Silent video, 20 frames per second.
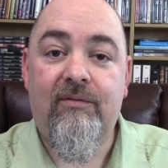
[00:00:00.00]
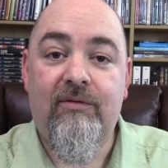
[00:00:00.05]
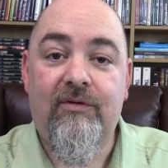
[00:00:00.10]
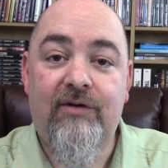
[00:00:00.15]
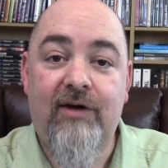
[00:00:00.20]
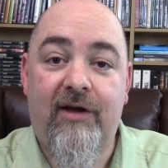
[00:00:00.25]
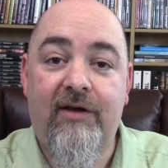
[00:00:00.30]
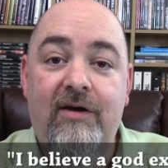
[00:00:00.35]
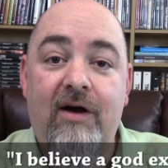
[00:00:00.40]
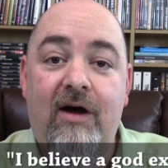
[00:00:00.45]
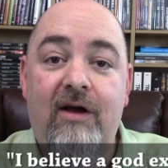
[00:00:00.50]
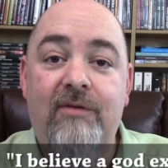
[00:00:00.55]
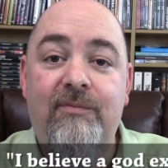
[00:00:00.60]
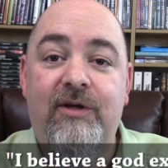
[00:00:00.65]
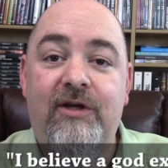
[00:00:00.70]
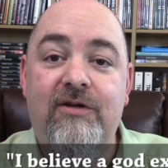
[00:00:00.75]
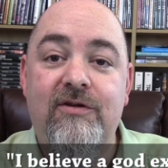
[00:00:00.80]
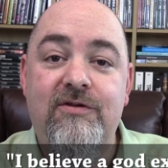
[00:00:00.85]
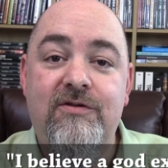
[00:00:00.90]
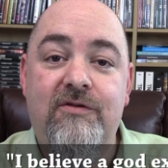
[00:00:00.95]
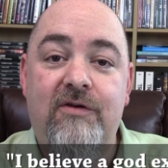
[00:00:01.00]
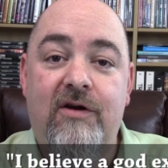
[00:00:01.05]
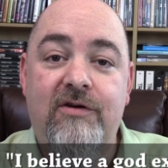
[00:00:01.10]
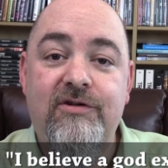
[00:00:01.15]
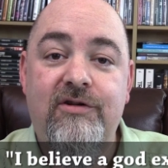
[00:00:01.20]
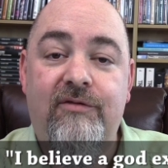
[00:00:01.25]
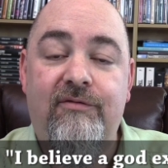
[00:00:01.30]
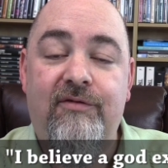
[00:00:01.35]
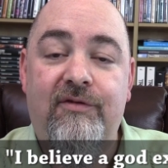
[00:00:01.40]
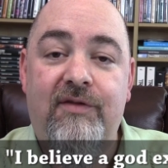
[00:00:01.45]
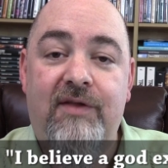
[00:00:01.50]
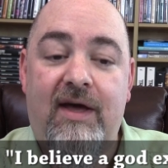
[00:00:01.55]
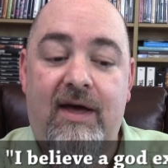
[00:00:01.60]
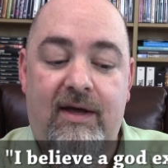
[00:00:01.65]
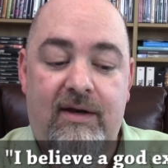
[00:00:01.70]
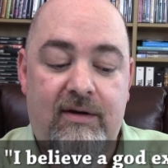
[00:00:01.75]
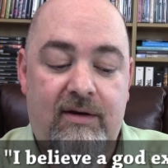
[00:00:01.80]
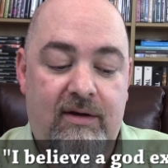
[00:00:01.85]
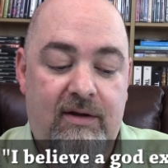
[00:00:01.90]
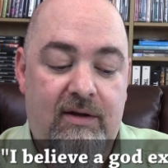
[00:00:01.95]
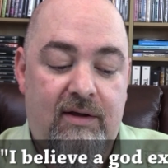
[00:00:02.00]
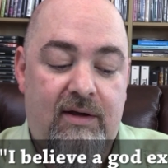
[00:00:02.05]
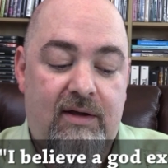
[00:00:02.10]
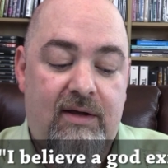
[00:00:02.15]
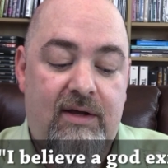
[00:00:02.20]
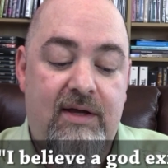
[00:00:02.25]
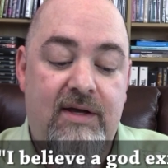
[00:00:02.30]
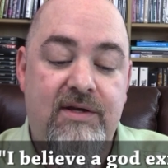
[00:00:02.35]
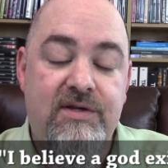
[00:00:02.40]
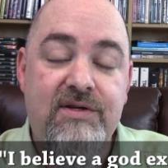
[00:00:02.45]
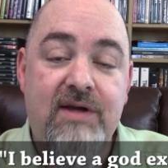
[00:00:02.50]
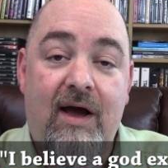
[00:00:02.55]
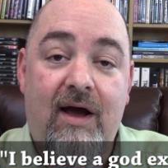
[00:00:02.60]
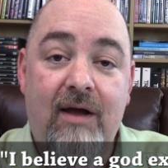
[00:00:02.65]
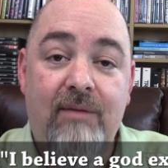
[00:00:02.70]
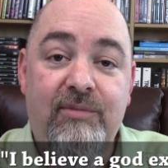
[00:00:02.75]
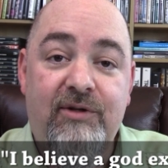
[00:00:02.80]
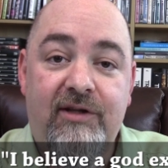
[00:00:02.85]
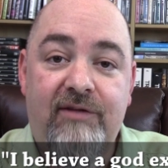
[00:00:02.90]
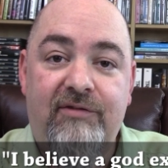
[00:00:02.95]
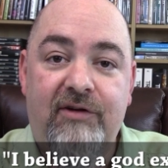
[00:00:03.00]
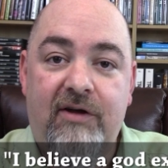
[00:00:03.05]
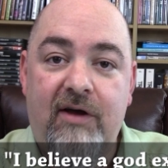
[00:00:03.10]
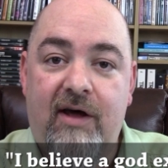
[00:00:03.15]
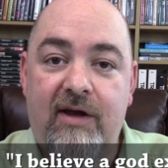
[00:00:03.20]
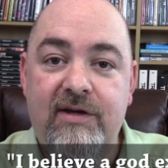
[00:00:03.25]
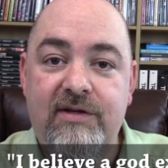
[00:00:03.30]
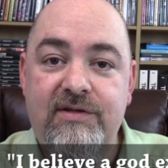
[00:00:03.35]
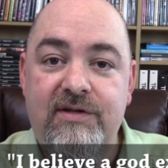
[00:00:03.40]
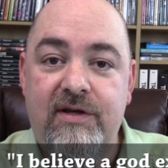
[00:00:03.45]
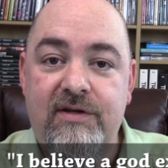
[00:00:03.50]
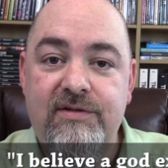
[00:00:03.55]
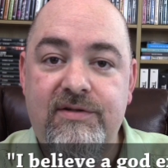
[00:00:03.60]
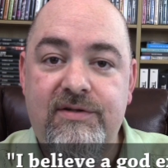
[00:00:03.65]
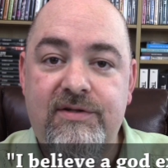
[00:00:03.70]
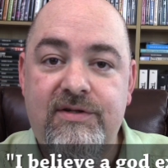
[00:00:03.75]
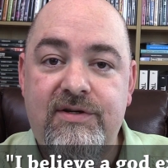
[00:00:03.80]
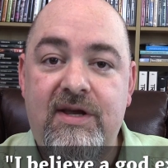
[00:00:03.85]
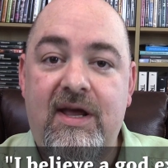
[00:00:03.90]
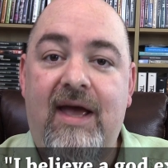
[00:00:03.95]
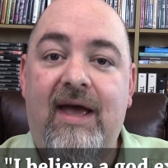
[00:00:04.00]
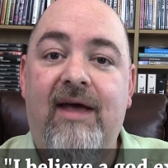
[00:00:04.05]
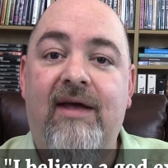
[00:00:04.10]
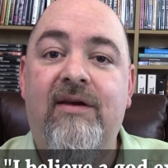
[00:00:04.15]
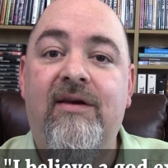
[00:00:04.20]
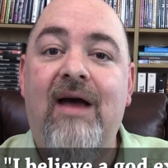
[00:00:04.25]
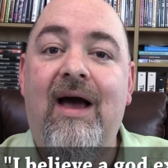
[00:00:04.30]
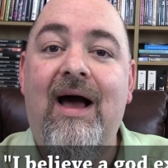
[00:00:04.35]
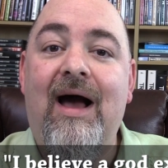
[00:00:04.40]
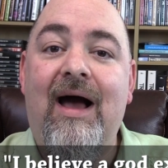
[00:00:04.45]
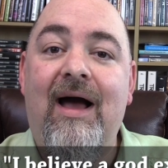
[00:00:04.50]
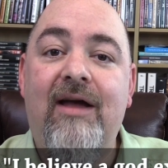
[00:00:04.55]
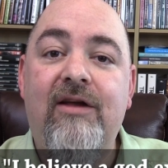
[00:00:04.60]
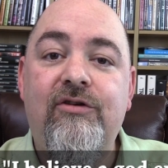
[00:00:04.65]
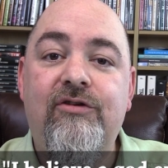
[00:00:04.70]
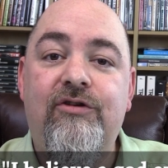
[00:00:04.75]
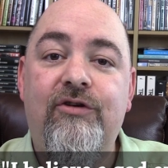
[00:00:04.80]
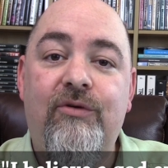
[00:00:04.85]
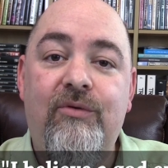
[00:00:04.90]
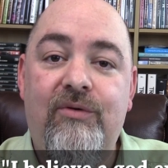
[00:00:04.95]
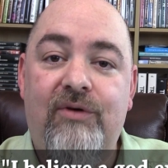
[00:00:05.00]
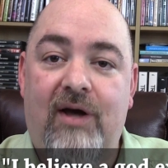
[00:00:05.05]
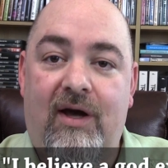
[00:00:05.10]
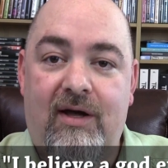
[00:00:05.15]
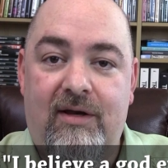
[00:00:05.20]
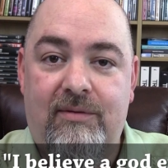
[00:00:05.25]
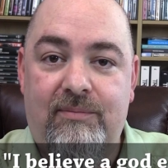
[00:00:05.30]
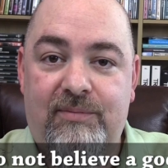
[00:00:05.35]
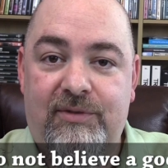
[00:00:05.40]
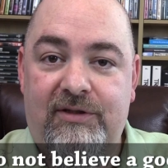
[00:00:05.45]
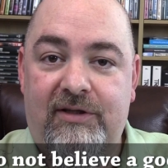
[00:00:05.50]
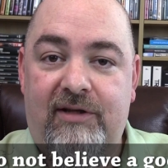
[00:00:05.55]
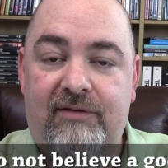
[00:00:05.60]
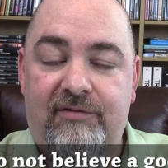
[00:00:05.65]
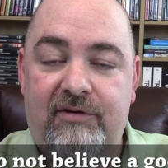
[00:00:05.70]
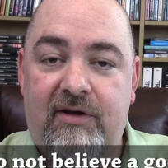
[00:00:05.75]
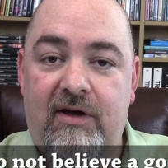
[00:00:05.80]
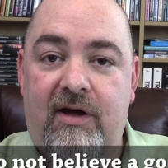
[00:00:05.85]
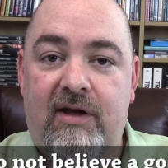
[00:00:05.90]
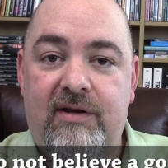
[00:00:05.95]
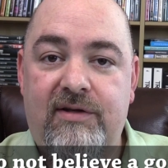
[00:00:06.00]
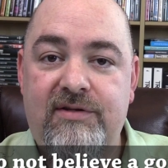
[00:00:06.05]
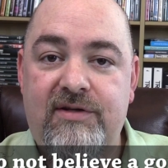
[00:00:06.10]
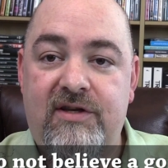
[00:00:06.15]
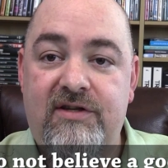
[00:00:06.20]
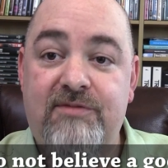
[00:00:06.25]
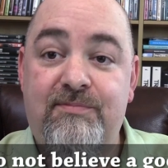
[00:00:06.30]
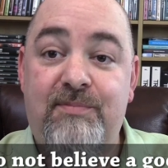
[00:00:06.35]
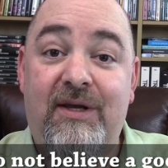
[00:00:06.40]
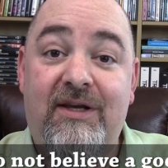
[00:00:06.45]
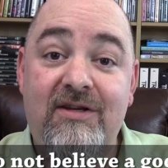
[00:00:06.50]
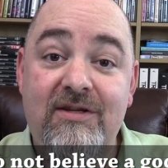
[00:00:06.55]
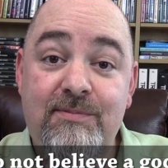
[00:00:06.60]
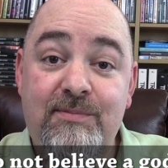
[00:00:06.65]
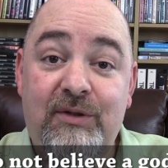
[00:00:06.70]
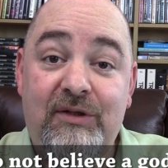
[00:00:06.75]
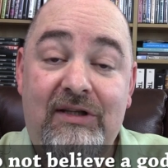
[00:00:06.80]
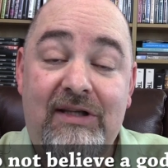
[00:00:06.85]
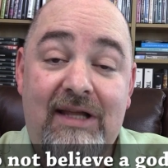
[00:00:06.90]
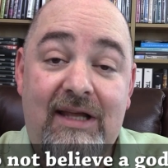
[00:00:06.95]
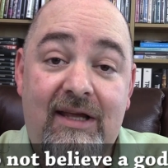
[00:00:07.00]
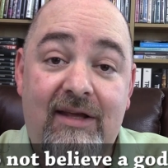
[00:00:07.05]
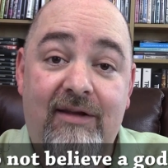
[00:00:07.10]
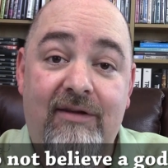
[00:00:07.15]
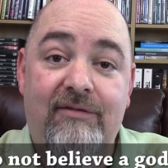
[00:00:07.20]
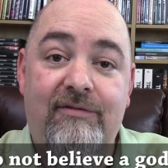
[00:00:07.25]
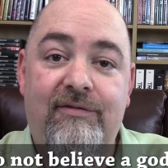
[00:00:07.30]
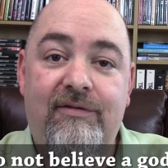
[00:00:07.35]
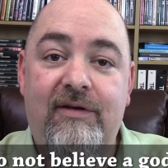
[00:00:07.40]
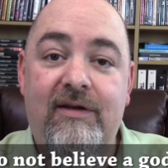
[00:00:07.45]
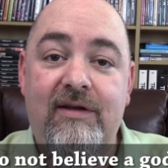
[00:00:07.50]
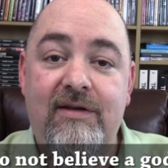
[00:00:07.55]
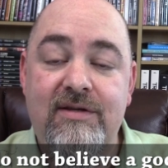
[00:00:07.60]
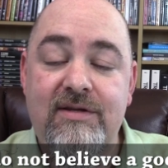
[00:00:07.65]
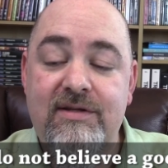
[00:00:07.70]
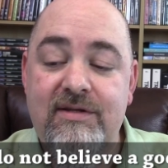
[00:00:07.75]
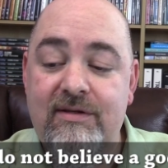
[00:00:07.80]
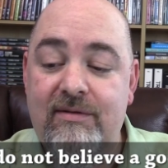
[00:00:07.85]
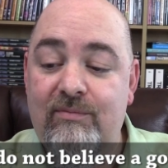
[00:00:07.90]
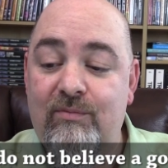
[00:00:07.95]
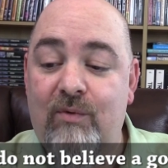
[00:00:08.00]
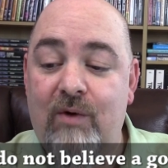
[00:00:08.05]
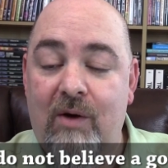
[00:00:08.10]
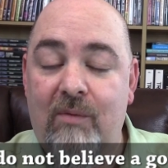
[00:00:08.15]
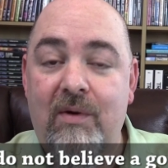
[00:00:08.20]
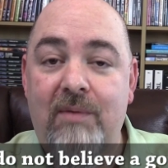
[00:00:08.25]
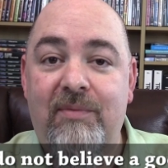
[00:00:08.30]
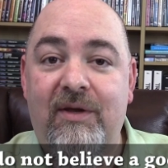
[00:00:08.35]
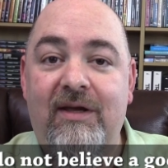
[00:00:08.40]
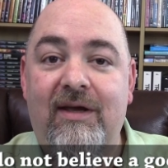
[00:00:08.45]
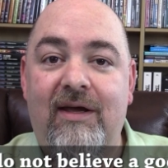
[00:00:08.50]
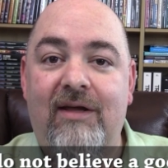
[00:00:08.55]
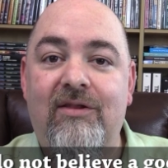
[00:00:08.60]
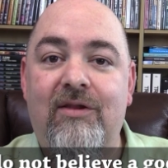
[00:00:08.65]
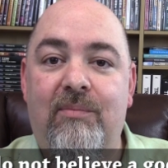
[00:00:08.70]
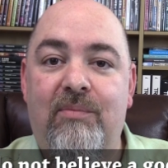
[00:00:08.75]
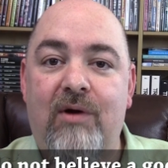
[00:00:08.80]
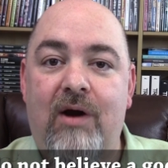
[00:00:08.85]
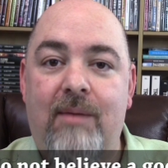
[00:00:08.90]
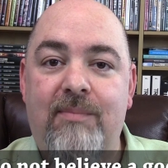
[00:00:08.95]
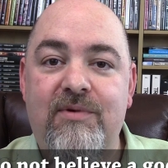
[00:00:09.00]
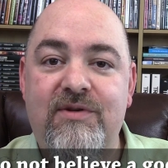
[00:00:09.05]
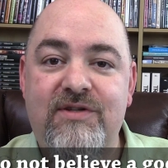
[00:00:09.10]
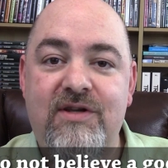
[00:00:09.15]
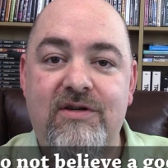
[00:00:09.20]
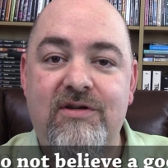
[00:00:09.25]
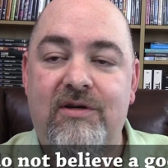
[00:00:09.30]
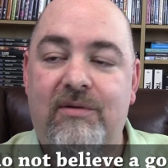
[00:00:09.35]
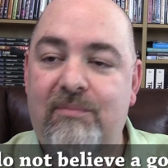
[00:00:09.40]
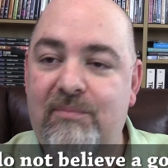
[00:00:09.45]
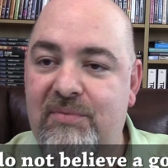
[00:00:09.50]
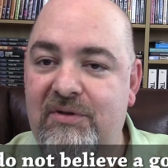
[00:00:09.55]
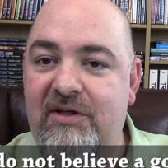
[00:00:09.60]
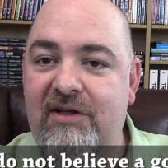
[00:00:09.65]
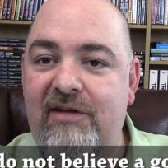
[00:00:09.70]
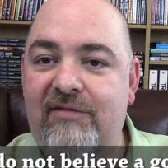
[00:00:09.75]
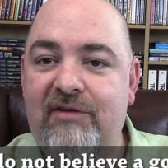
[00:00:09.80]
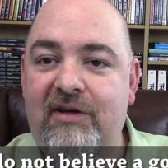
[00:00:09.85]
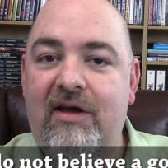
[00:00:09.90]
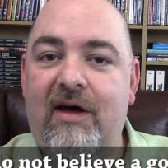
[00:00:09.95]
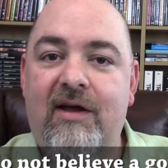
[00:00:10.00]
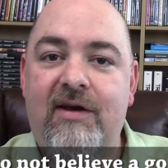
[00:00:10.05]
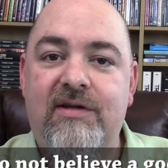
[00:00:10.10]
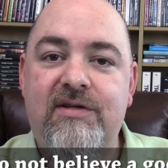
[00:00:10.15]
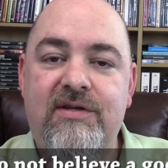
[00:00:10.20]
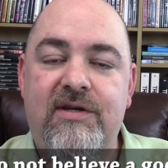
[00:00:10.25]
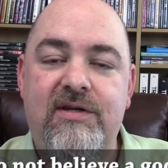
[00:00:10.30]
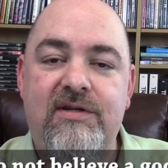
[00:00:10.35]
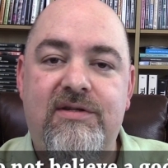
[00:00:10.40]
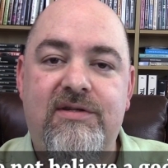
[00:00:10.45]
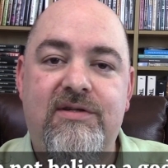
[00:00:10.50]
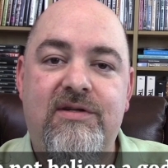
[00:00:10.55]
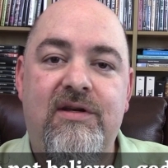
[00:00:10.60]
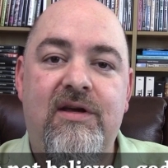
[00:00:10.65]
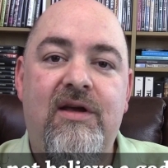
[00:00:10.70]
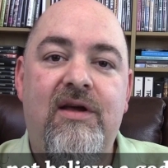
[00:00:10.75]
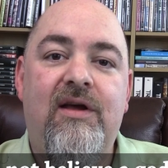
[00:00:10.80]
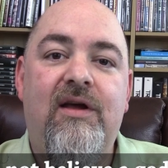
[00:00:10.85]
dichotomy construction for that is I believe a God exists and I do not believe a God exists, because believe is where we begin the proposition. Believe a God exists,